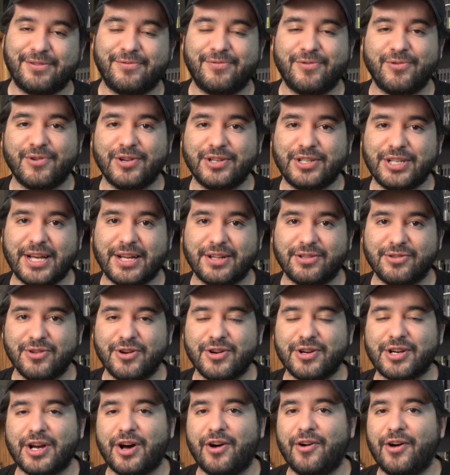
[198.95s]
If you want to take a
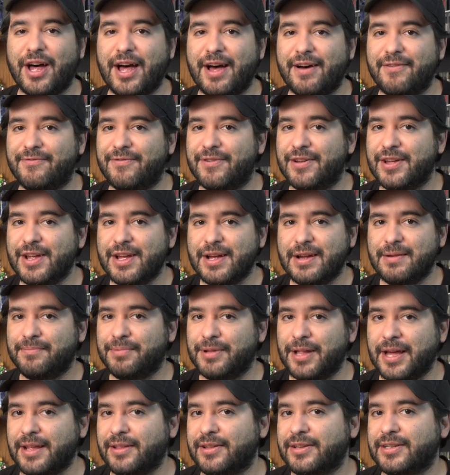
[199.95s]
look, I'll have
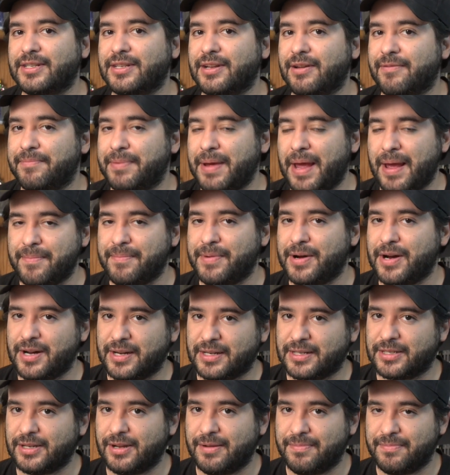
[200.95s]
playlist of BAM
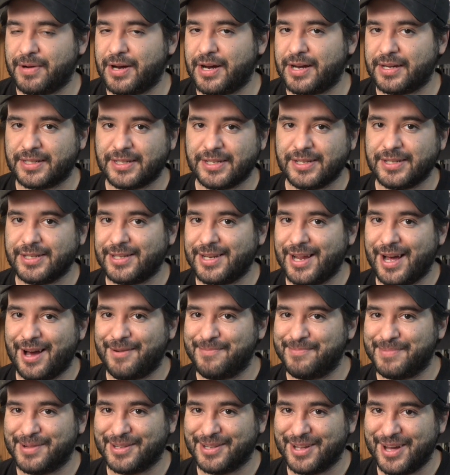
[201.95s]
box unboxings
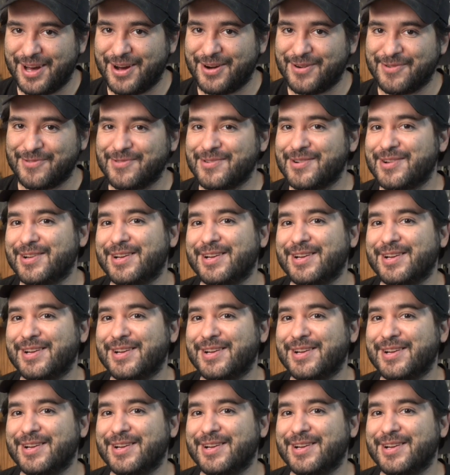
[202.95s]
down below.